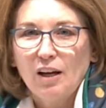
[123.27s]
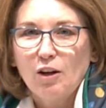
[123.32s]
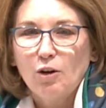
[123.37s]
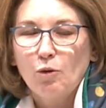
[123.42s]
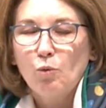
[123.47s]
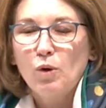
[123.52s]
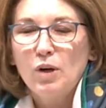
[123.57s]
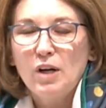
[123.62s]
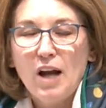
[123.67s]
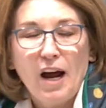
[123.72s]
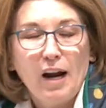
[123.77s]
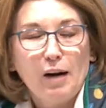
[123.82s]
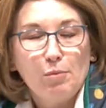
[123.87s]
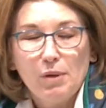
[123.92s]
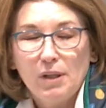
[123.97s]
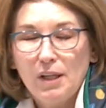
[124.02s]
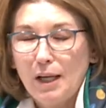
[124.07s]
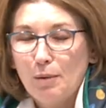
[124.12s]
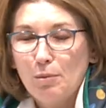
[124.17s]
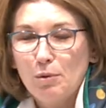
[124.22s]
would not have
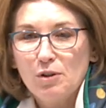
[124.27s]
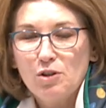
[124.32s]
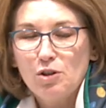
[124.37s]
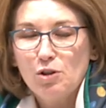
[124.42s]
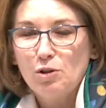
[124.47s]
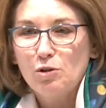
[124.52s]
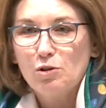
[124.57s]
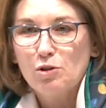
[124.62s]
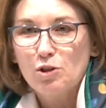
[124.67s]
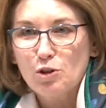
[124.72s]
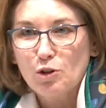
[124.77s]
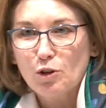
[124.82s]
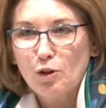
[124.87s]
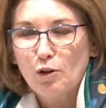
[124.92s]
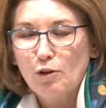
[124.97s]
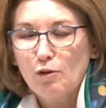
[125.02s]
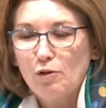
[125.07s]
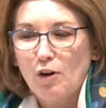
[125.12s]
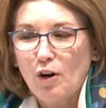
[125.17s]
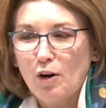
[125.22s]
been able to
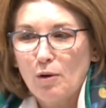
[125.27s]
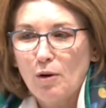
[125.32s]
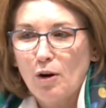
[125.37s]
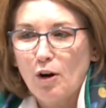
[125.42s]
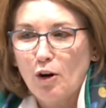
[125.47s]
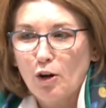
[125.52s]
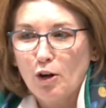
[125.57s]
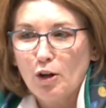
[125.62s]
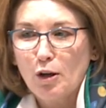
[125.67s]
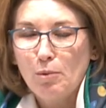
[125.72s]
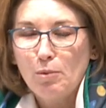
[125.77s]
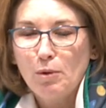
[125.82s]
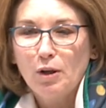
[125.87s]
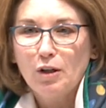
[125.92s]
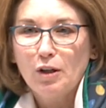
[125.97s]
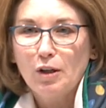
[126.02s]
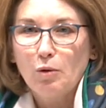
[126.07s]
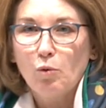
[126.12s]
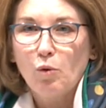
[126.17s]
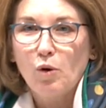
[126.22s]
serve our
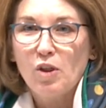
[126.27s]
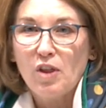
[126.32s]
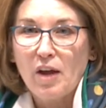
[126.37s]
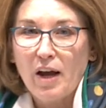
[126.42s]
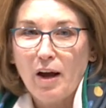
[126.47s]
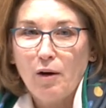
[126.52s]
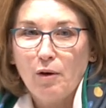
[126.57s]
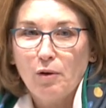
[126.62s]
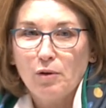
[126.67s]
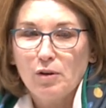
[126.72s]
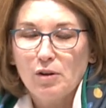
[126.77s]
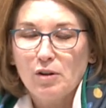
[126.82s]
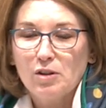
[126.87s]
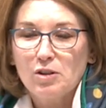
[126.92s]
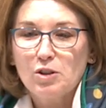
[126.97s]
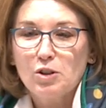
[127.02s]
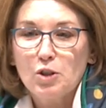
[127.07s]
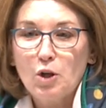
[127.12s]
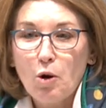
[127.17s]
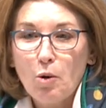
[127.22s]
community without
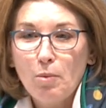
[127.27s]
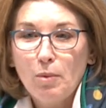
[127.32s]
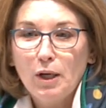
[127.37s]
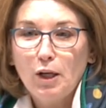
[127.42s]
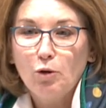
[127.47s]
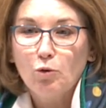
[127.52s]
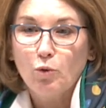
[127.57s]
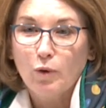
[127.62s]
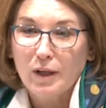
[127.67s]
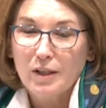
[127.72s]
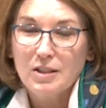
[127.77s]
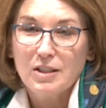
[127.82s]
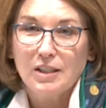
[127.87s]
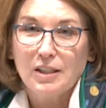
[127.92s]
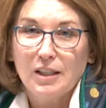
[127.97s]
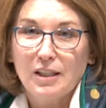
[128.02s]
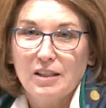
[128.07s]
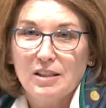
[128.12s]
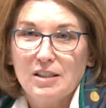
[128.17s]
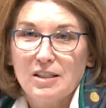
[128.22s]
so many
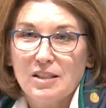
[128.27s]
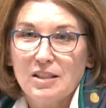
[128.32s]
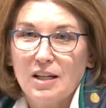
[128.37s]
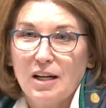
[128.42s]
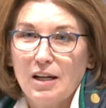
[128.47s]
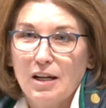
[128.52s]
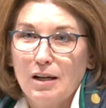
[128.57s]
residents